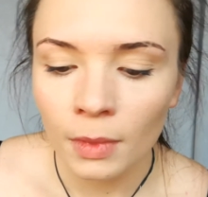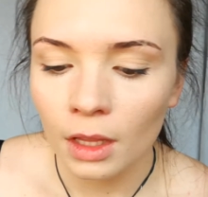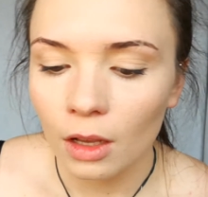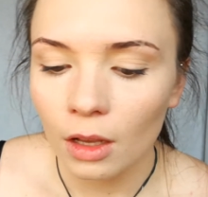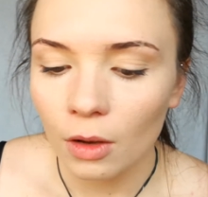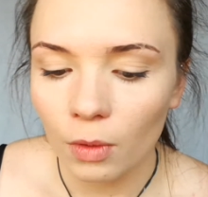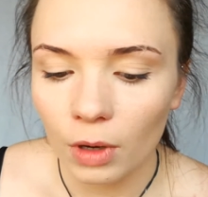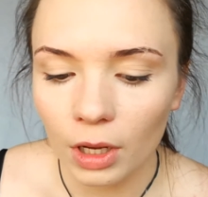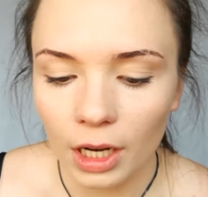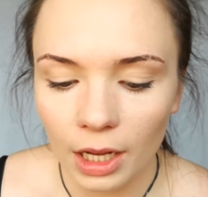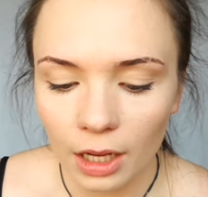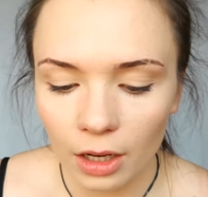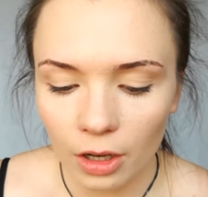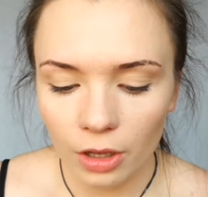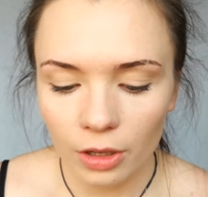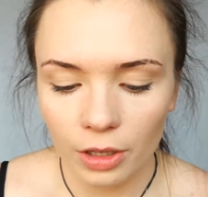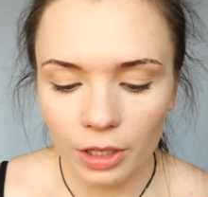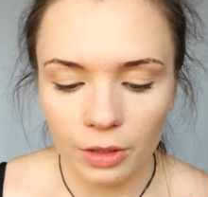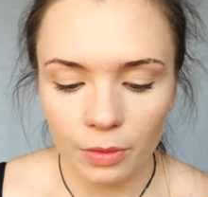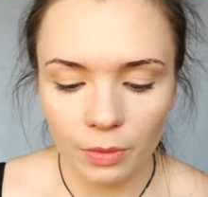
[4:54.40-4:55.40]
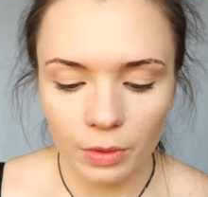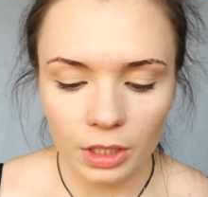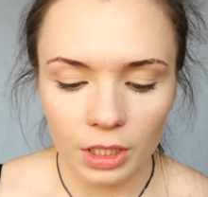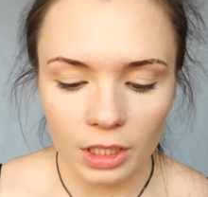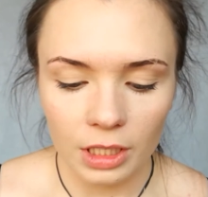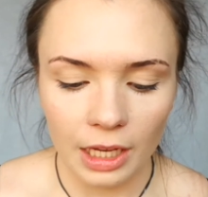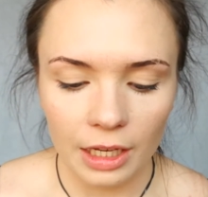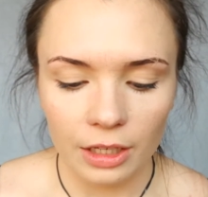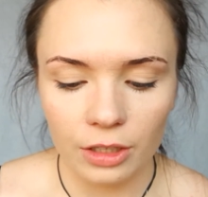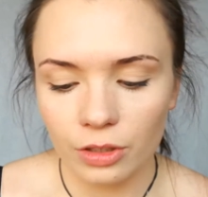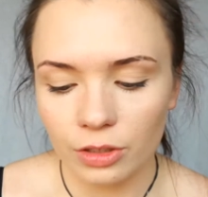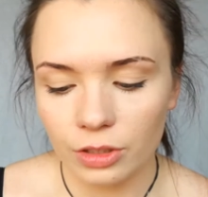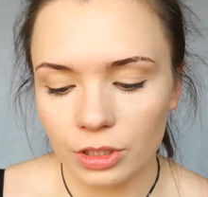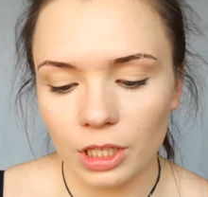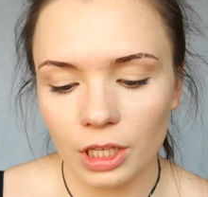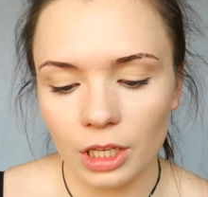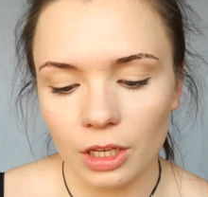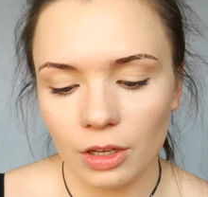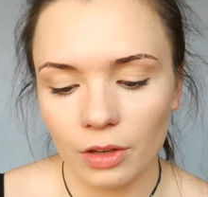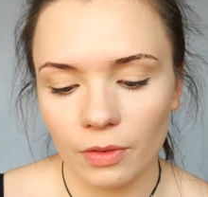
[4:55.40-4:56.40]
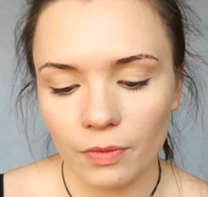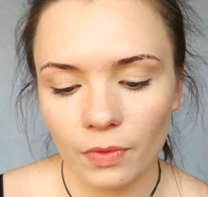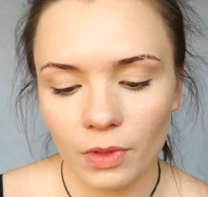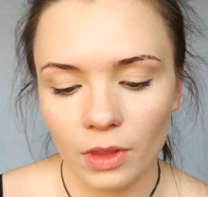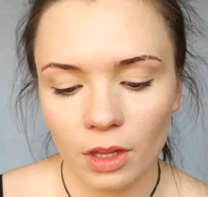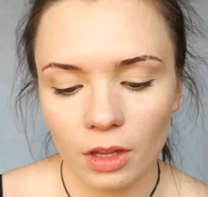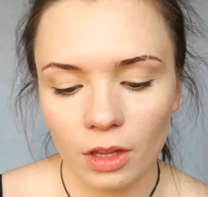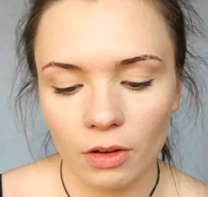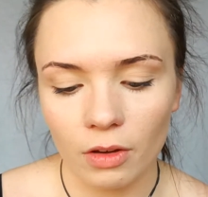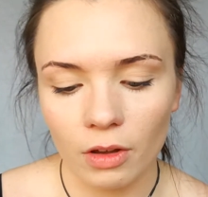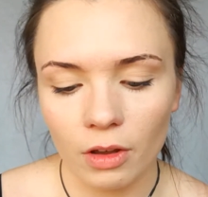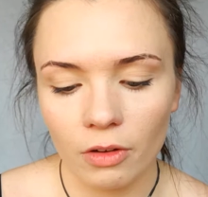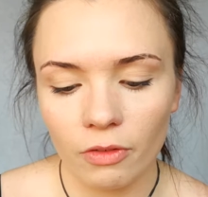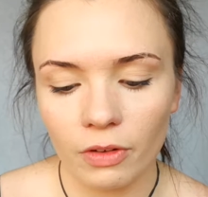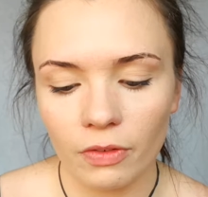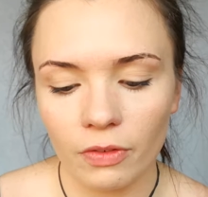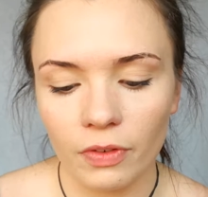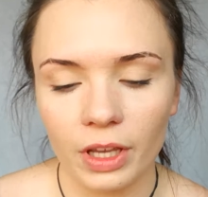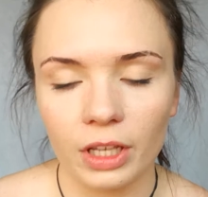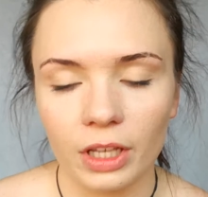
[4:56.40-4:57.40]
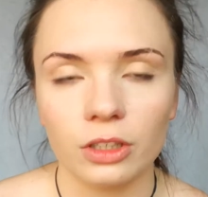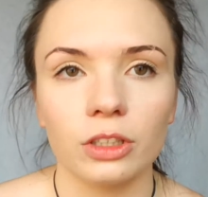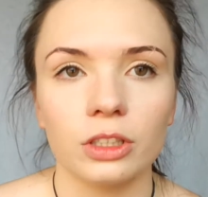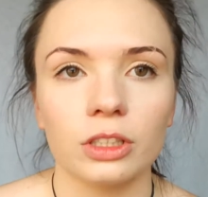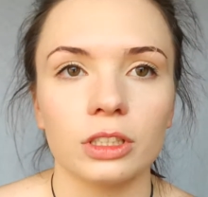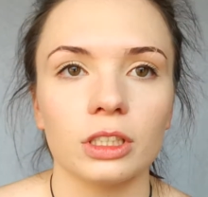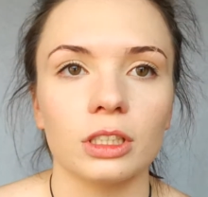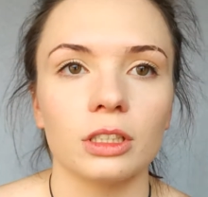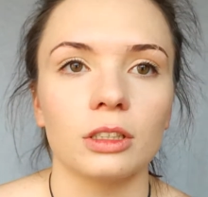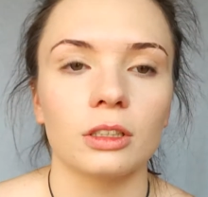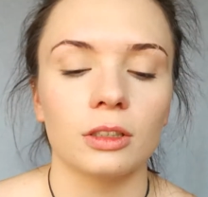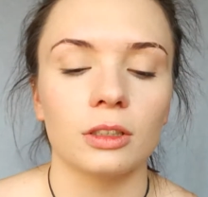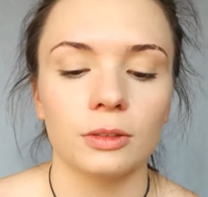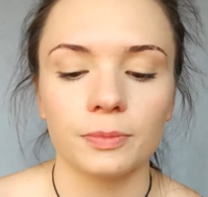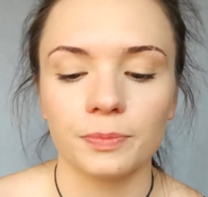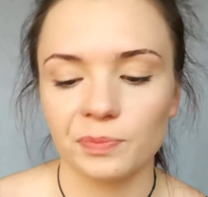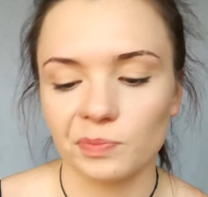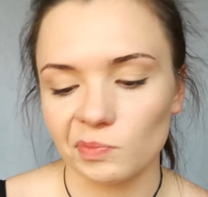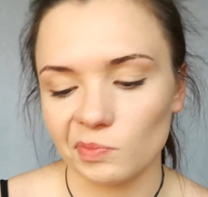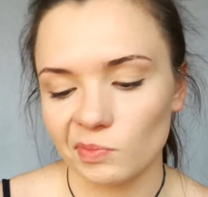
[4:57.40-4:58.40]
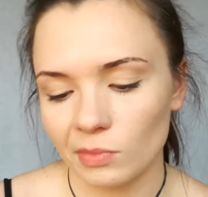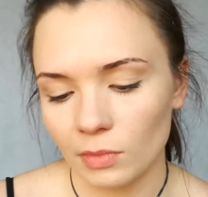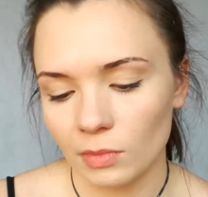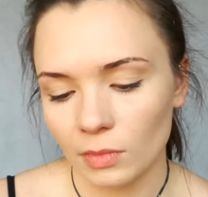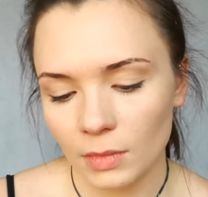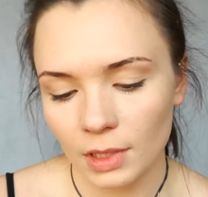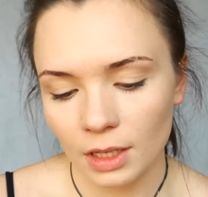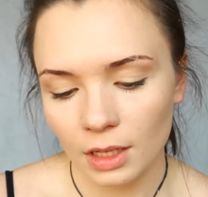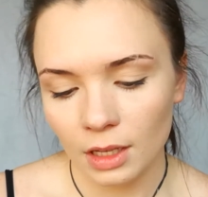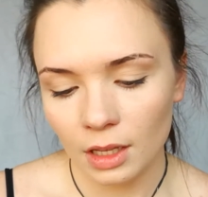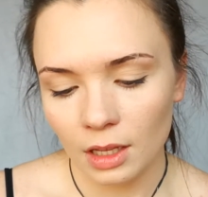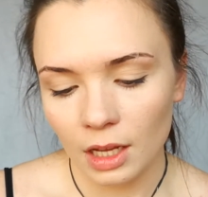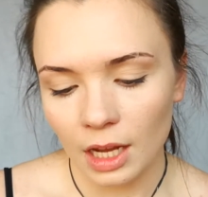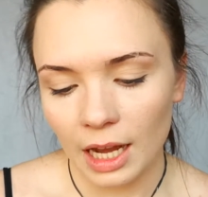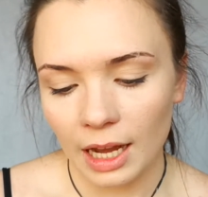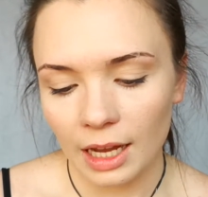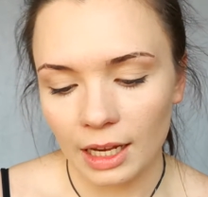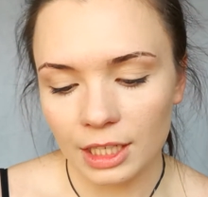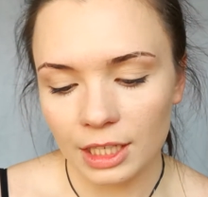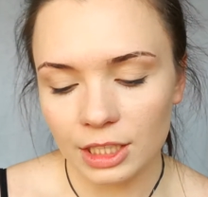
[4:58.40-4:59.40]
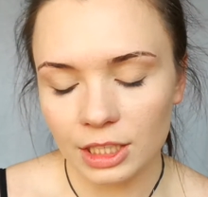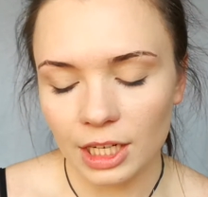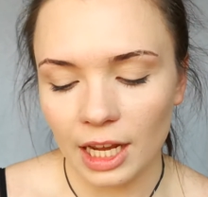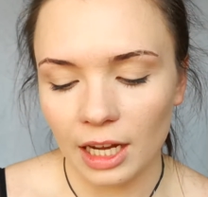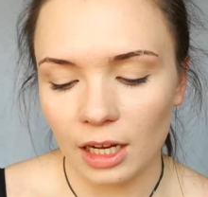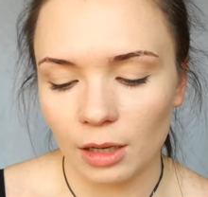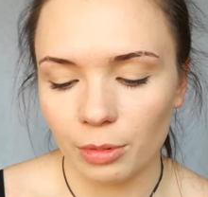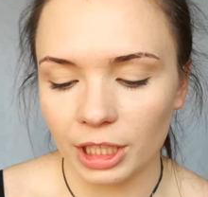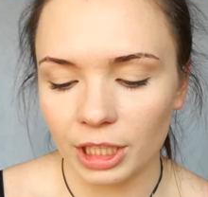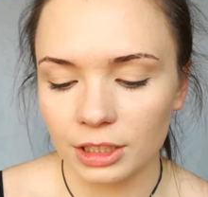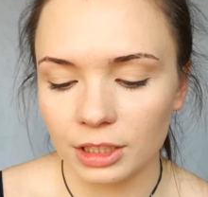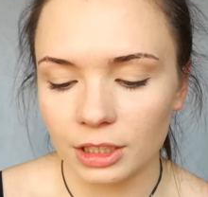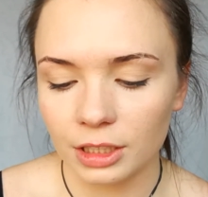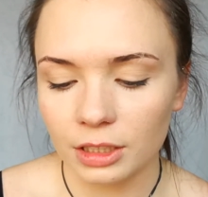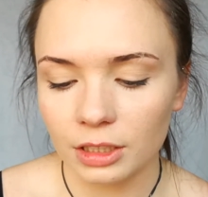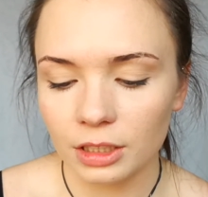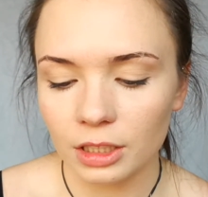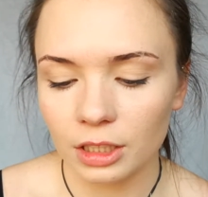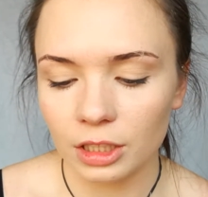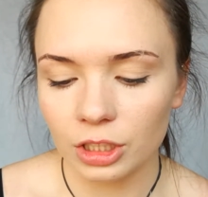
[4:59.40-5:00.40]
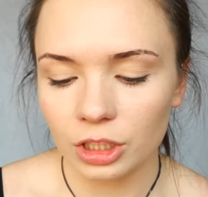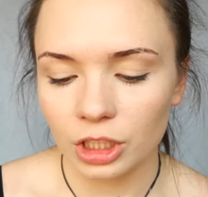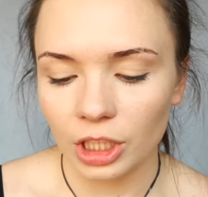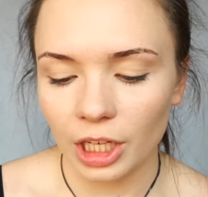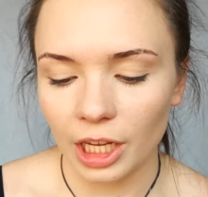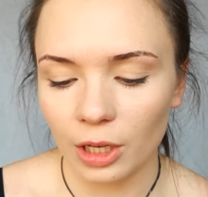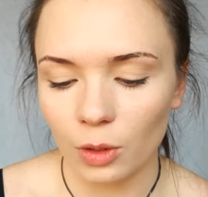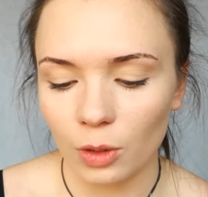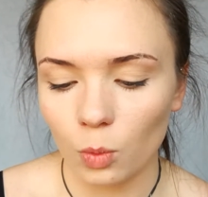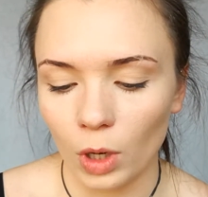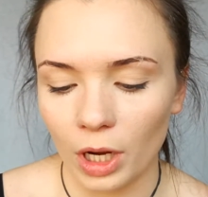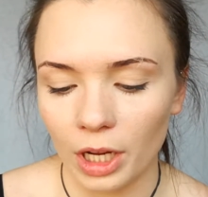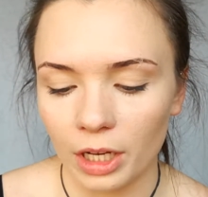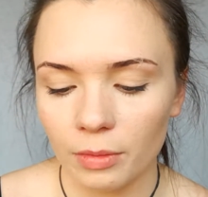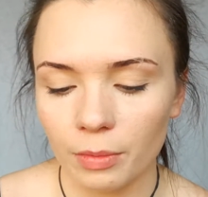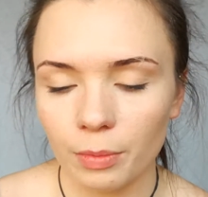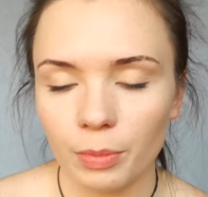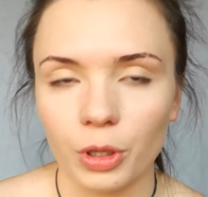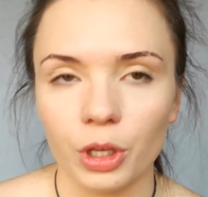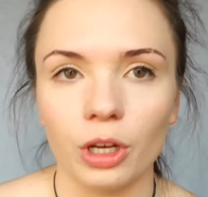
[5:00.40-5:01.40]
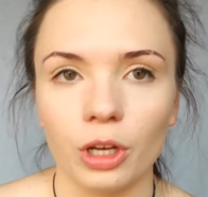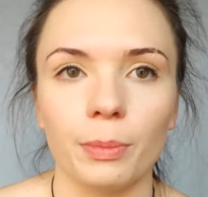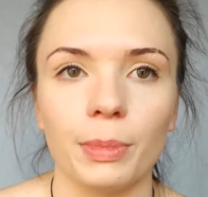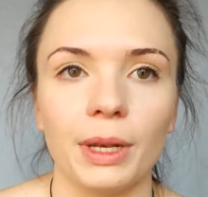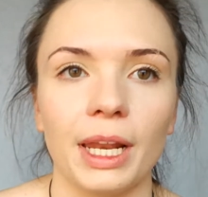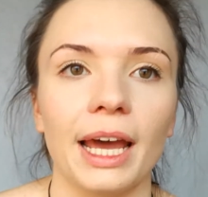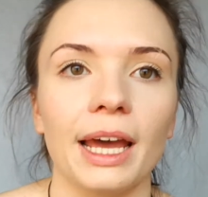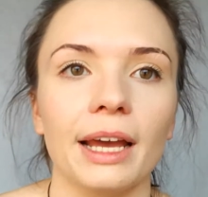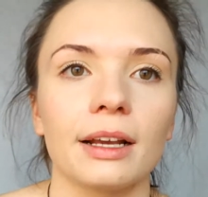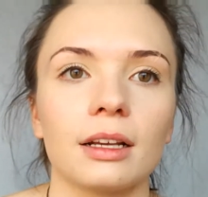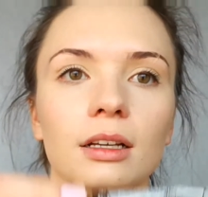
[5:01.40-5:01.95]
what I go in with, I use the Reflecto Sol eyelash and eyebrow tint in the shade 1, Pure Black.